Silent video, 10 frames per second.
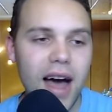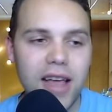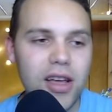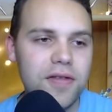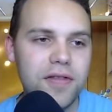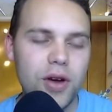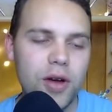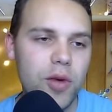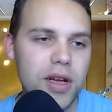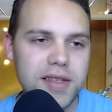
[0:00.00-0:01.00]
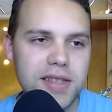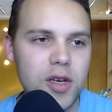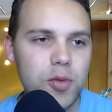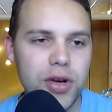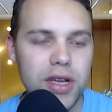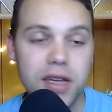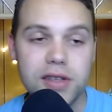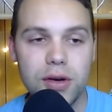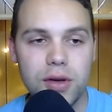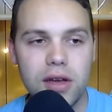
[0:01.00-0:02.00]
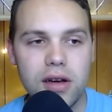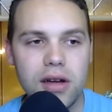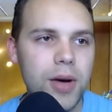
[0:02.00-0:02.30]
I could very well see you put Itto here,